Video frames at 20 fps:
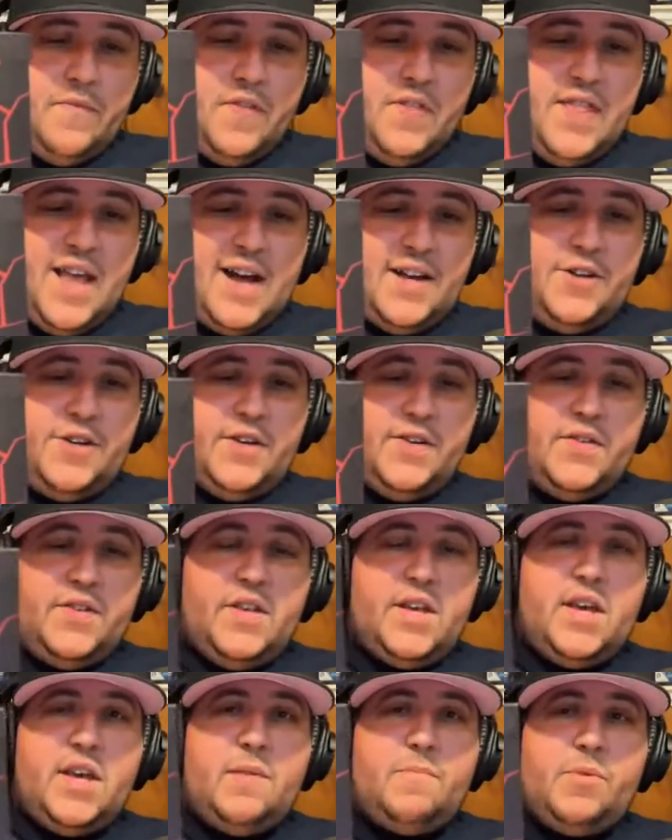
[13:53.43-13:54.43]
not just
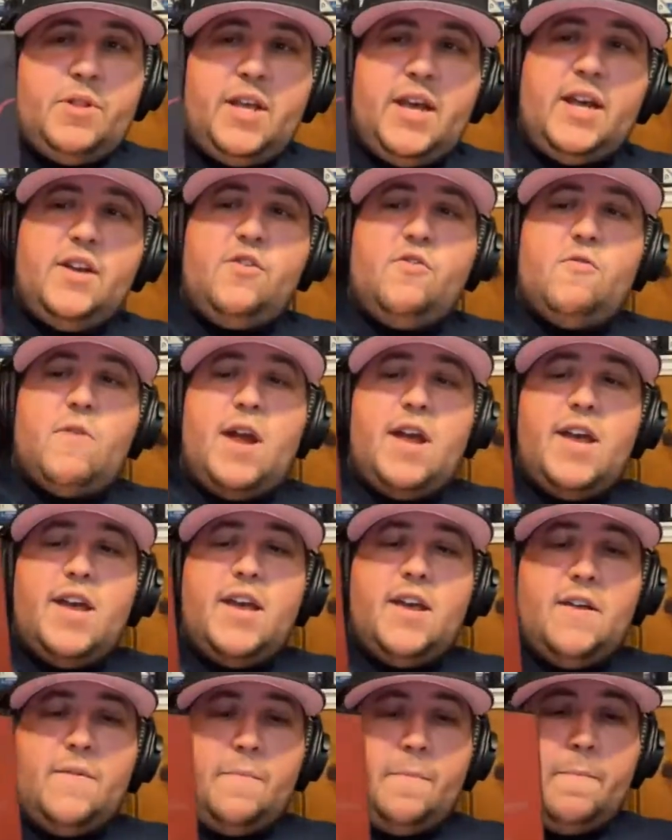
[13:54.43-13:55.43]
the plain
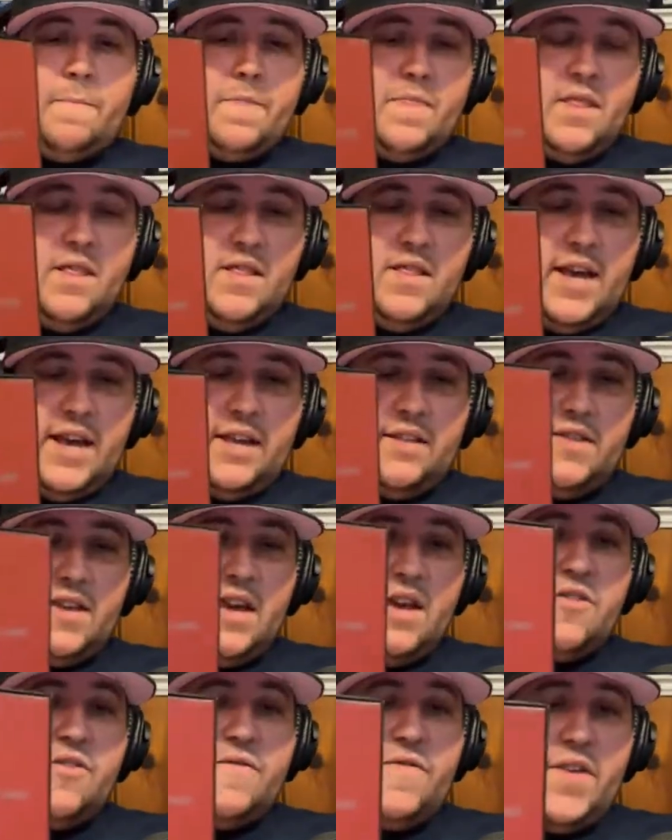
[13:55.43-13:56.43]
gray like the
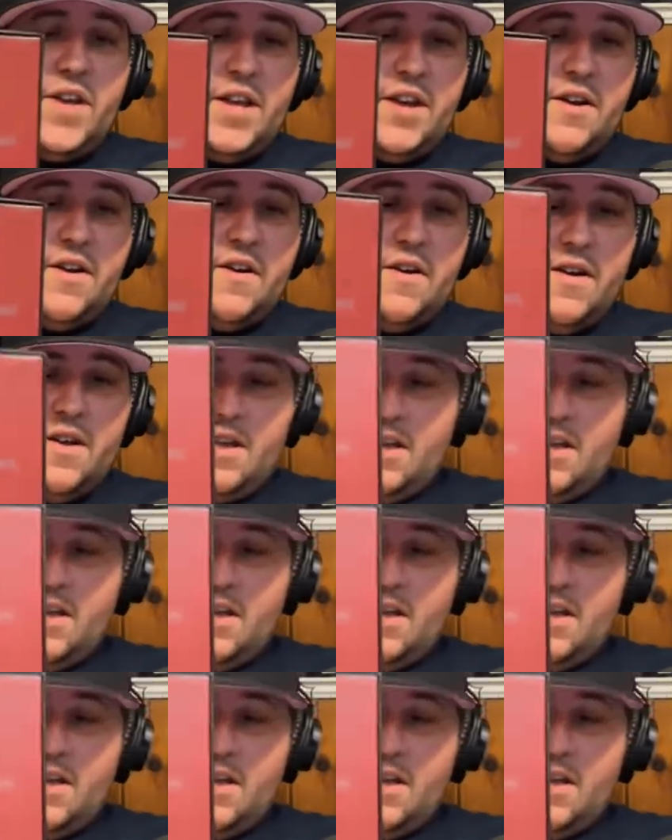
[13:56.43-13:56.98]
other figure.